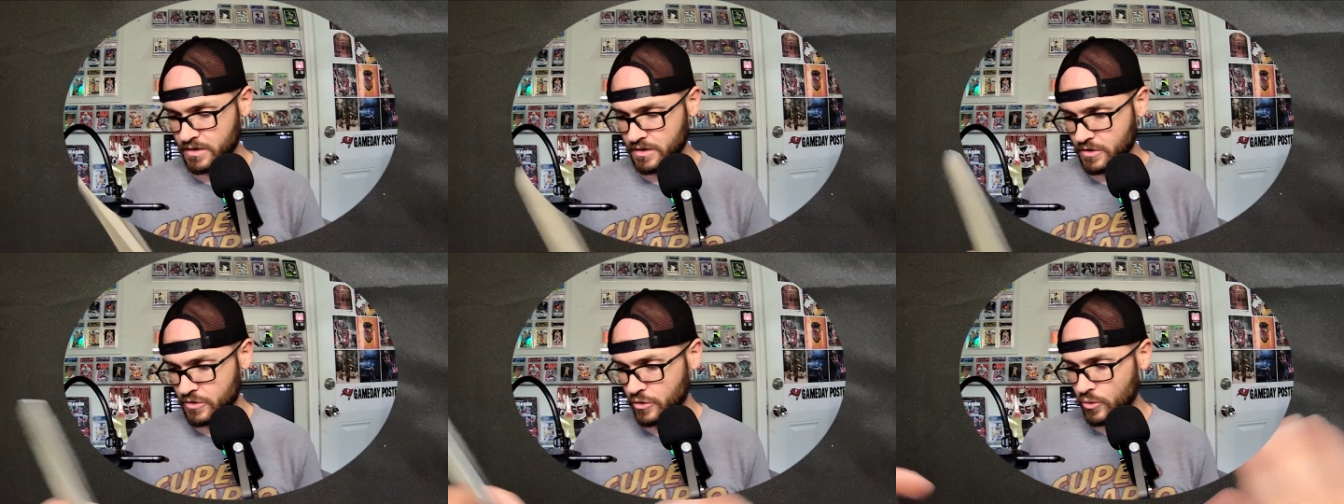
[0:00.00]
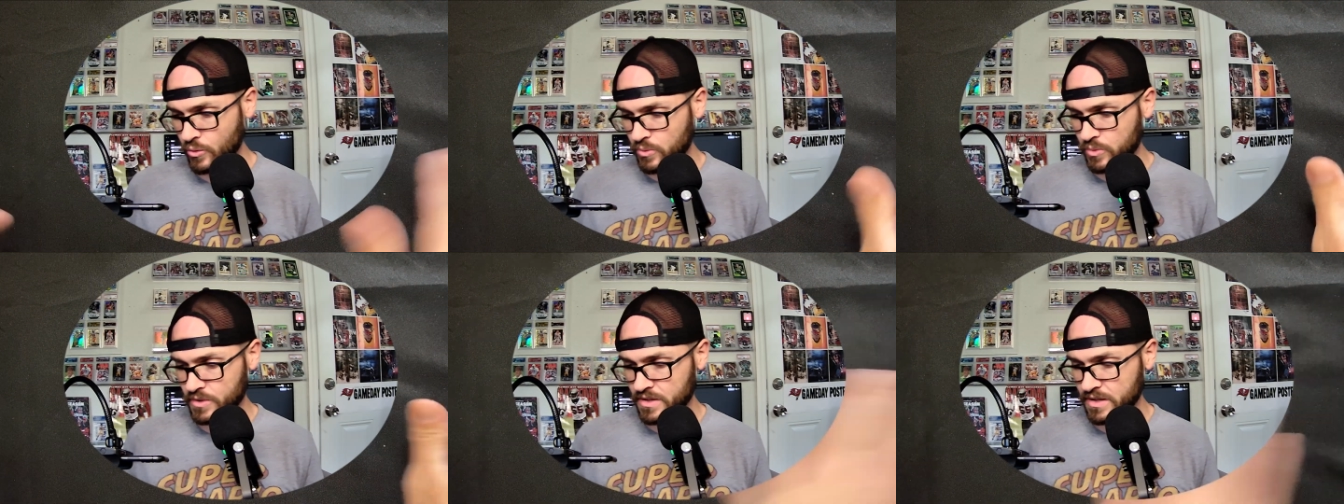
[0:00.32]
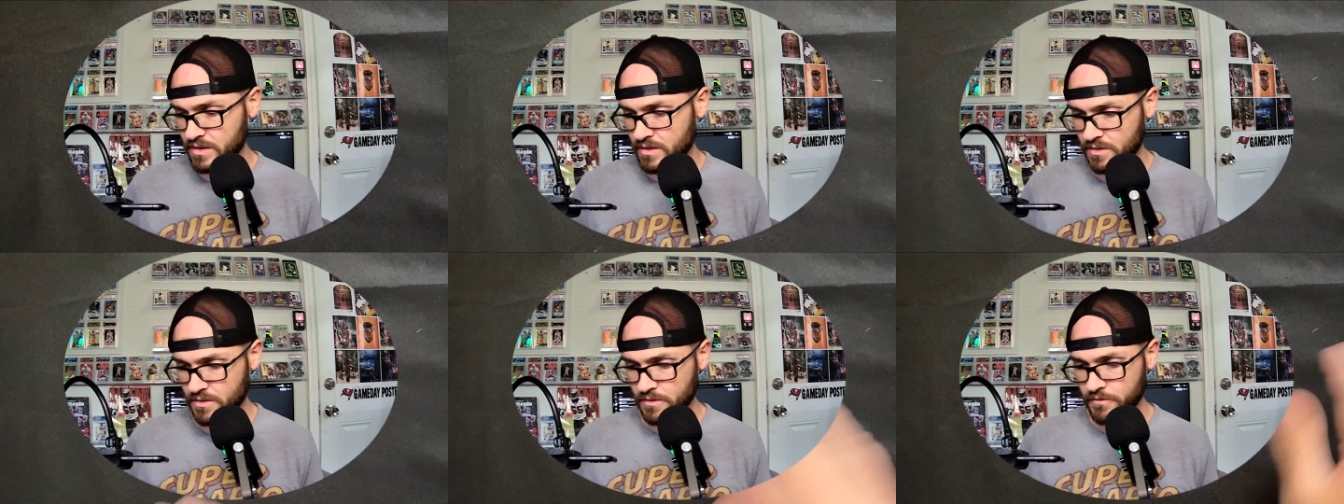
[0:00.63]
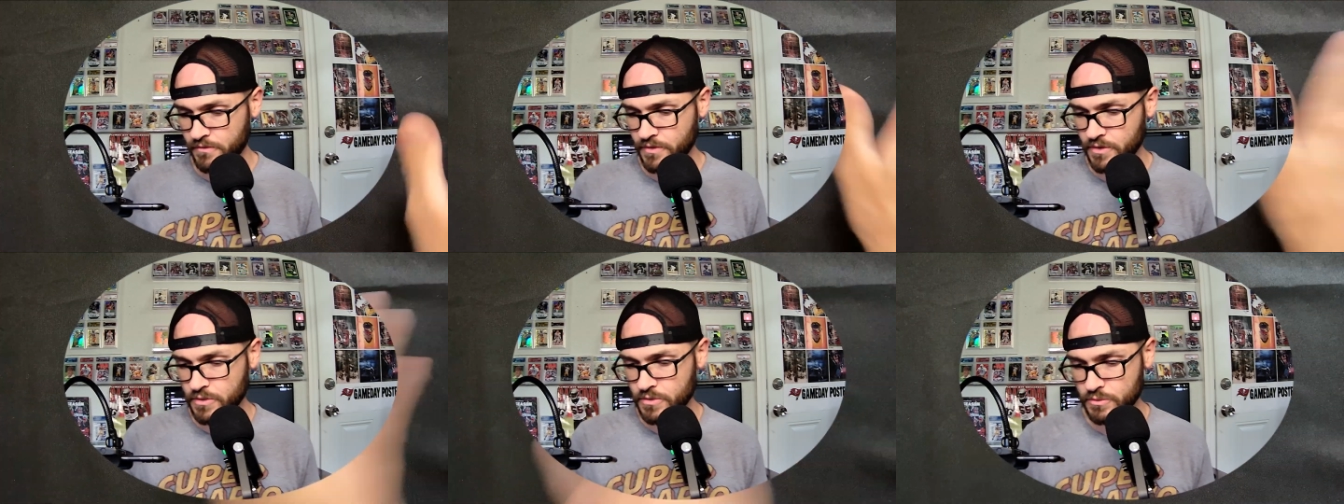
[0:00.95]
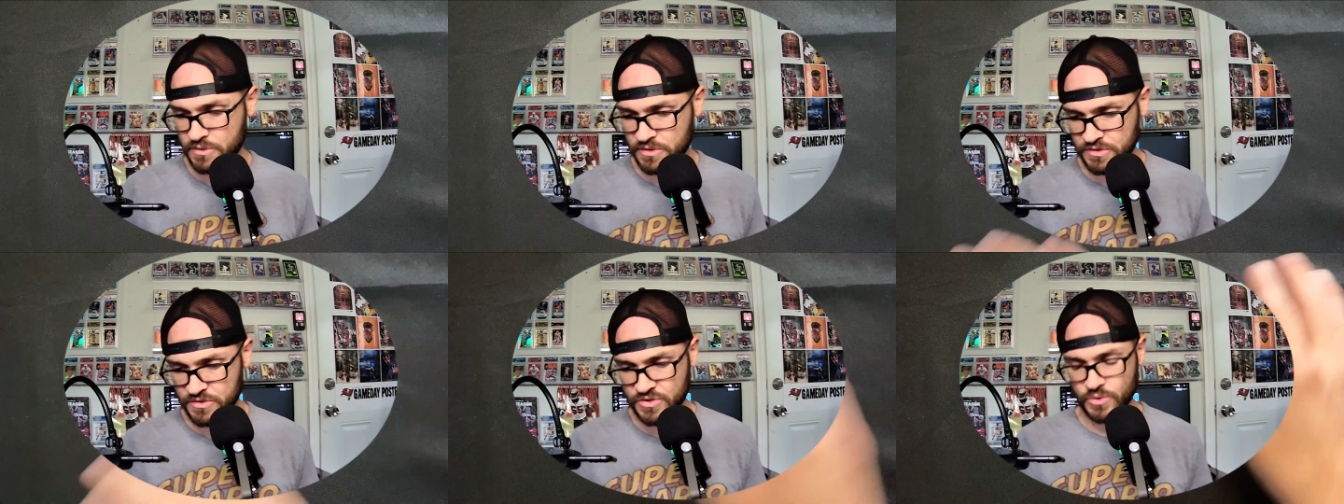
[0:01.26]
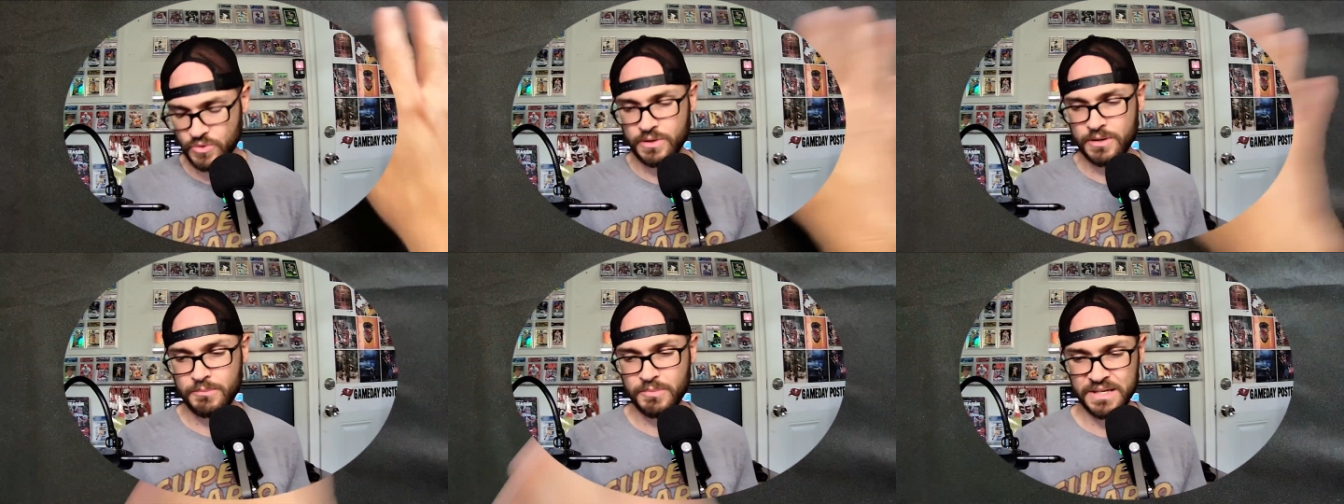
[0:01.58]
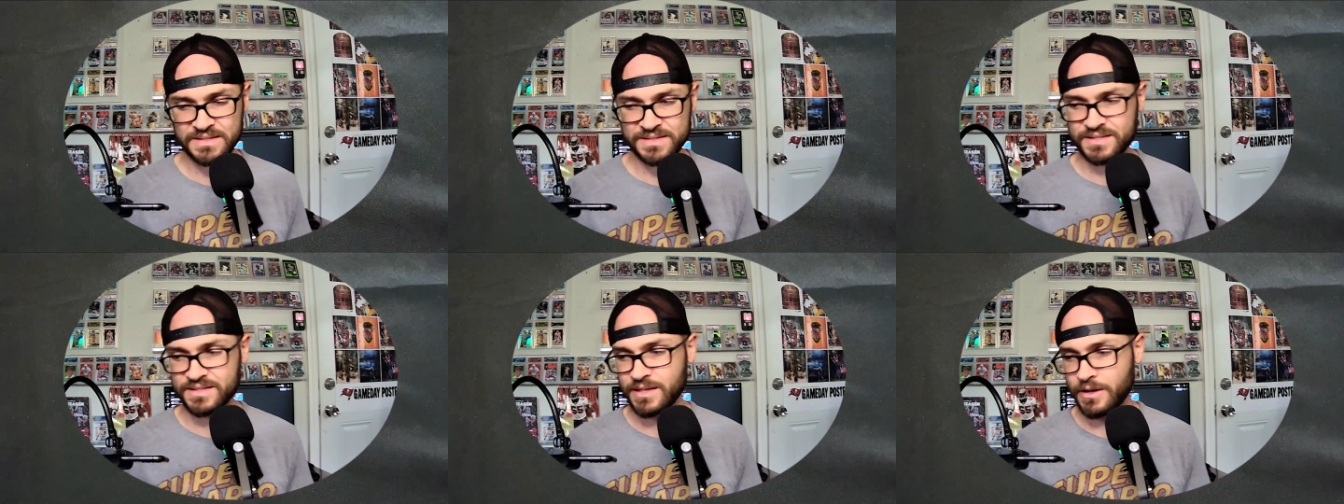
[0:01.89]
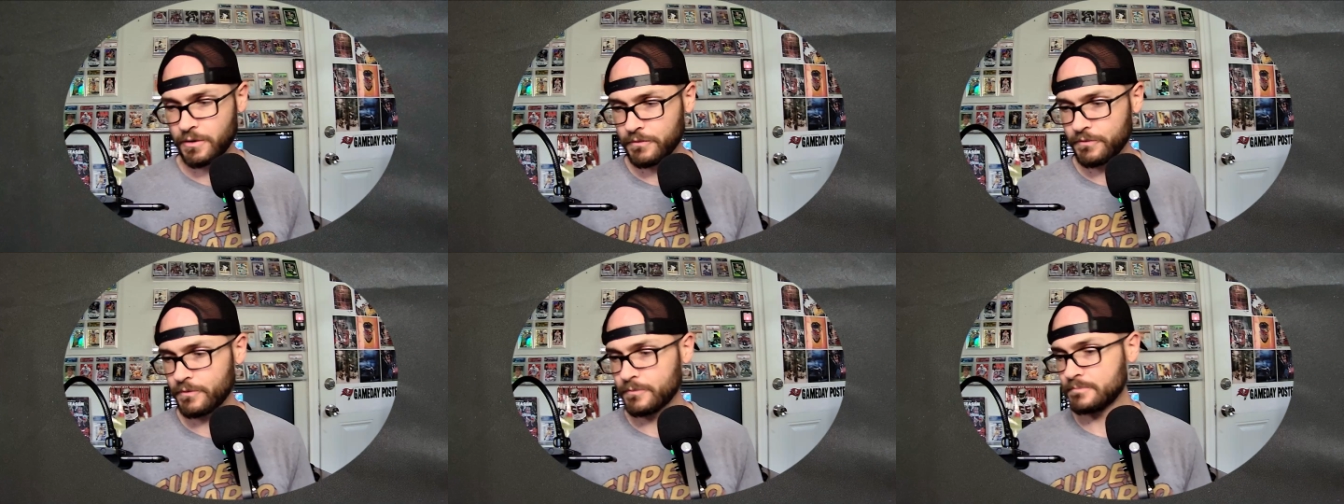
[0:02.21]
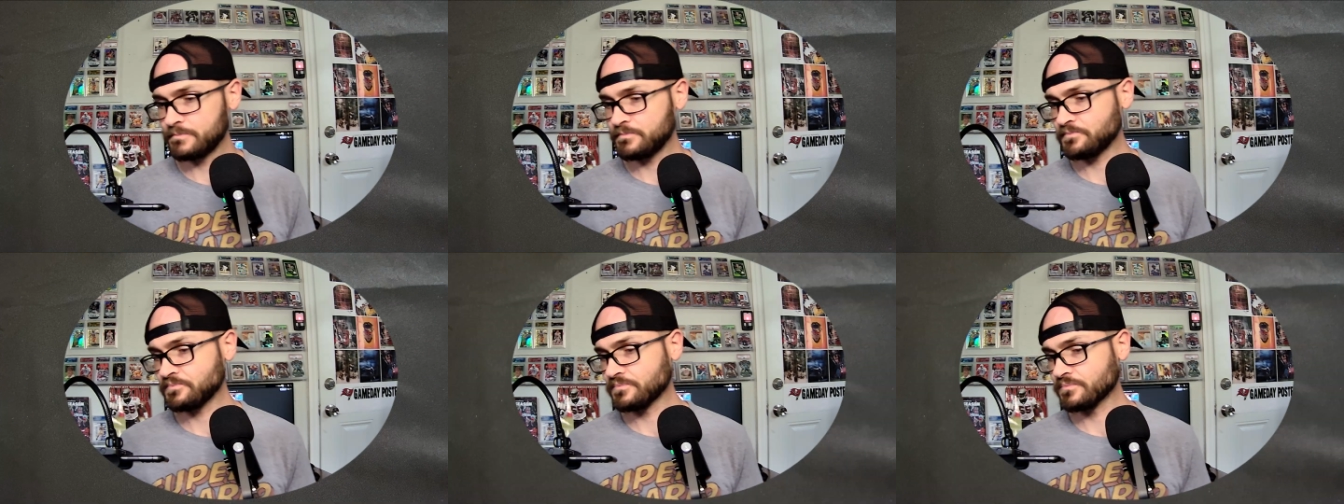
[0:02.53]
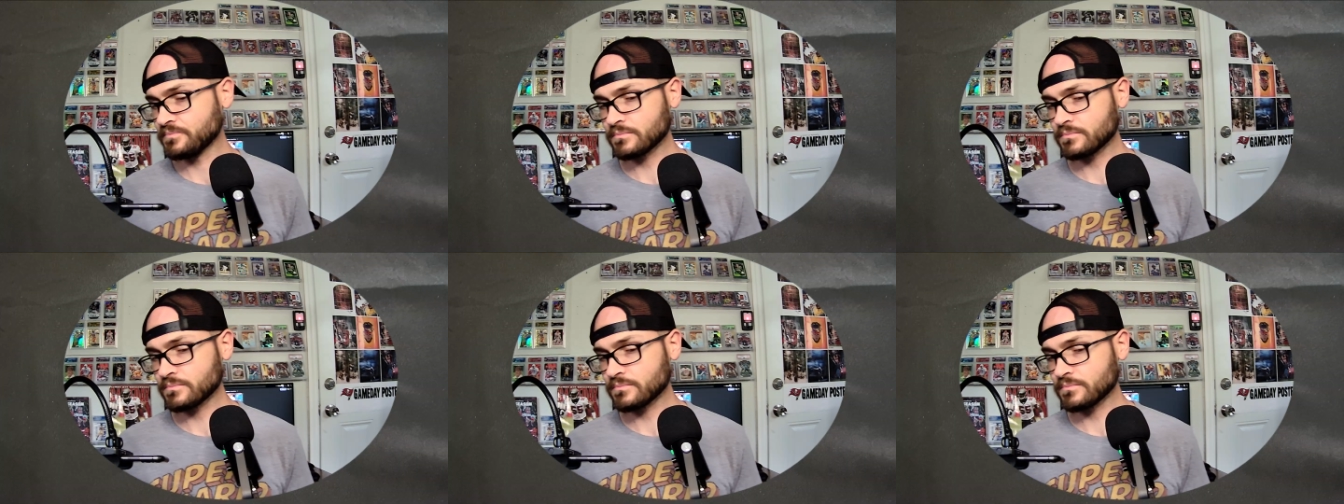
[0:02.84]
cold one here in a few and enjoy it myself, and